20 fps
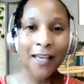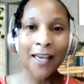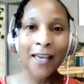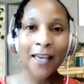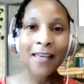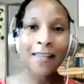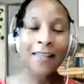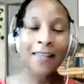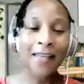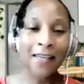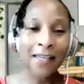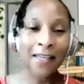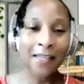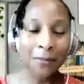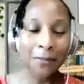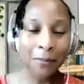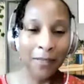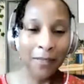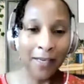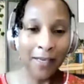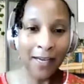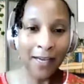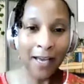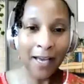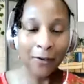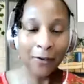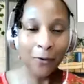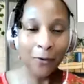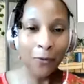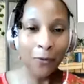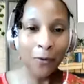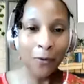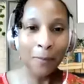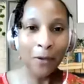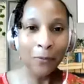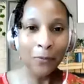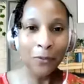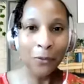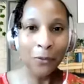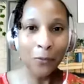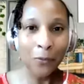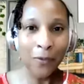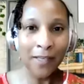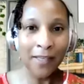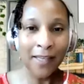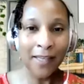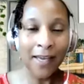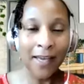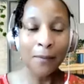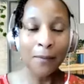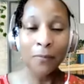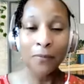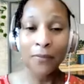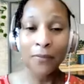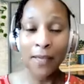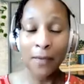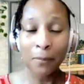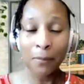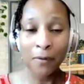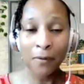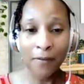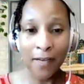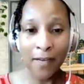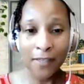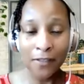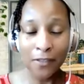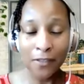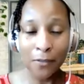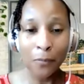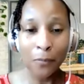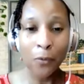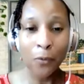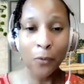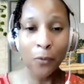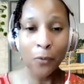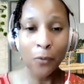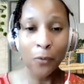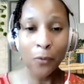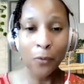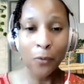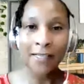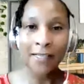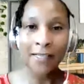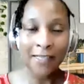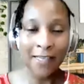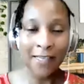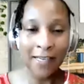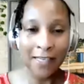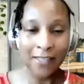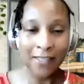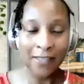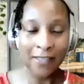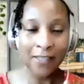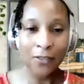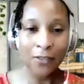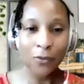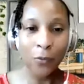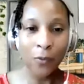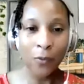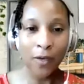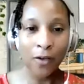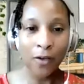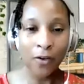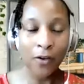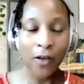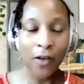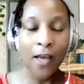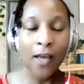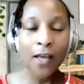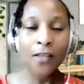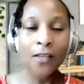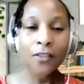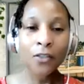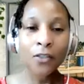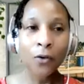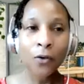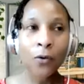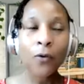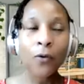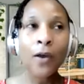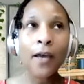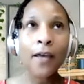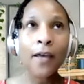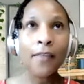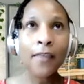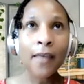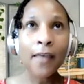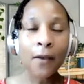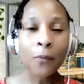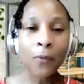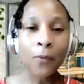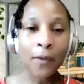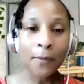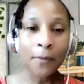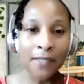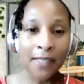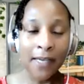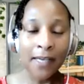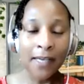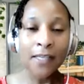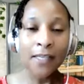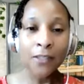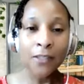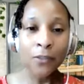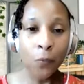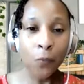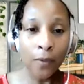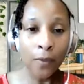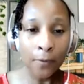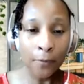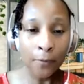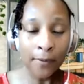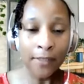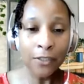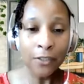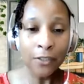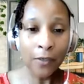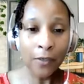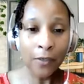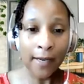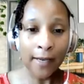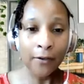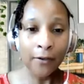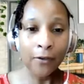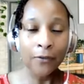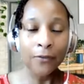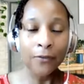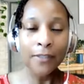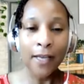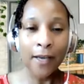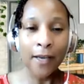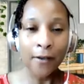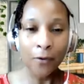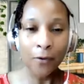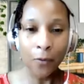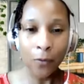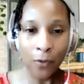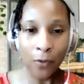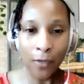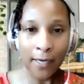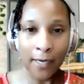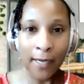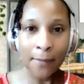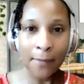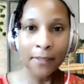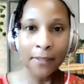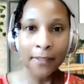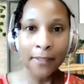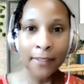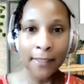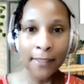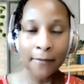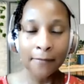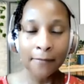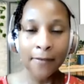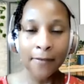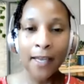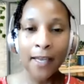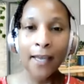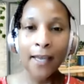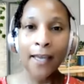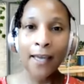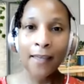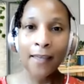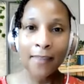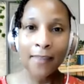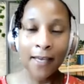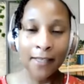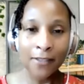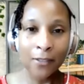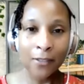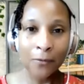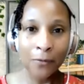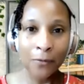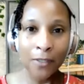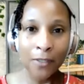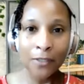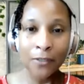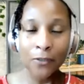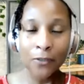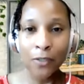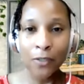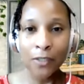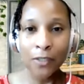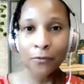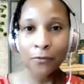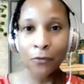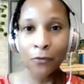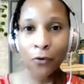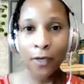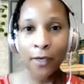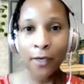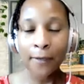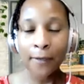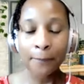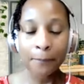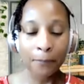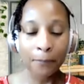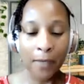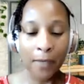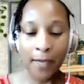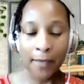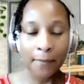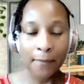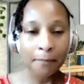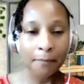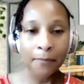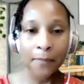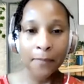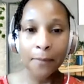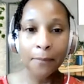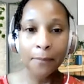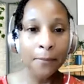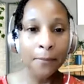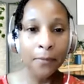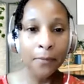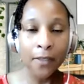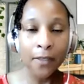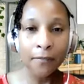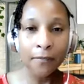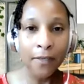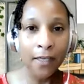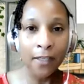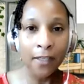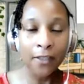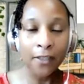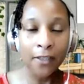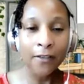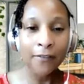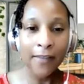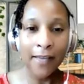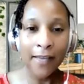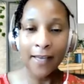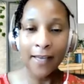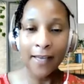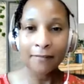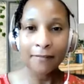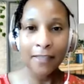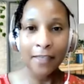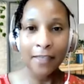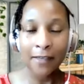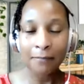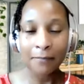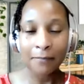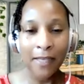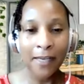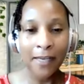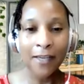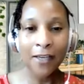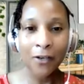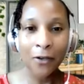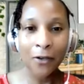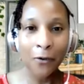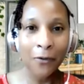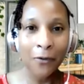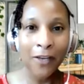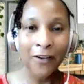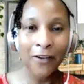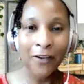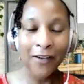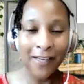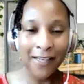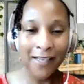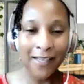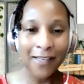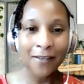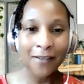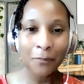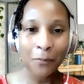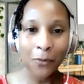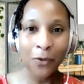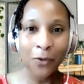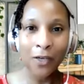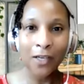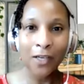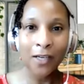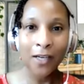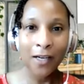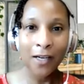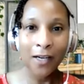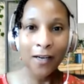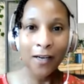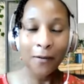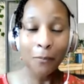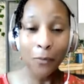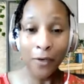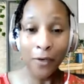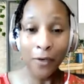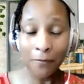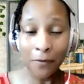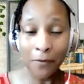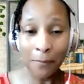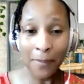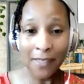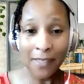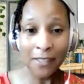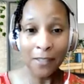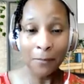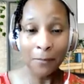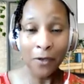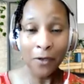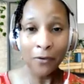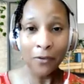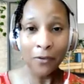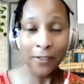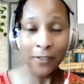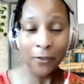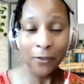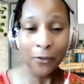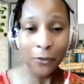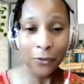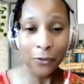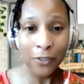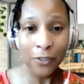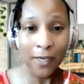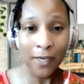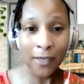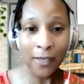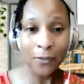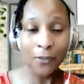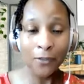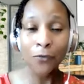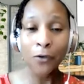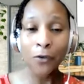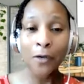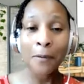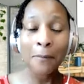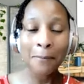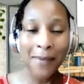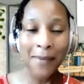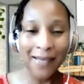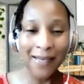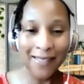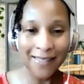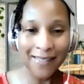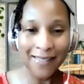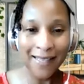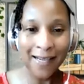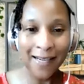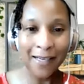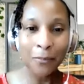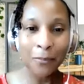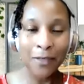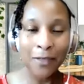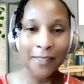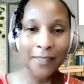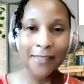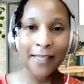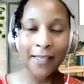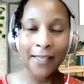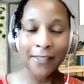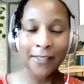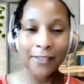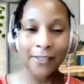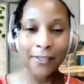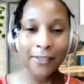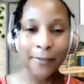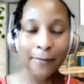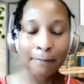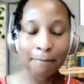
They explain how to go about doing that. They provide support and education as well. So that website is whenwetrial.org, I believe. And that's a resource for um, people of color that um, they can go there and get more, more information about clinical trials for metastatic breast cancer.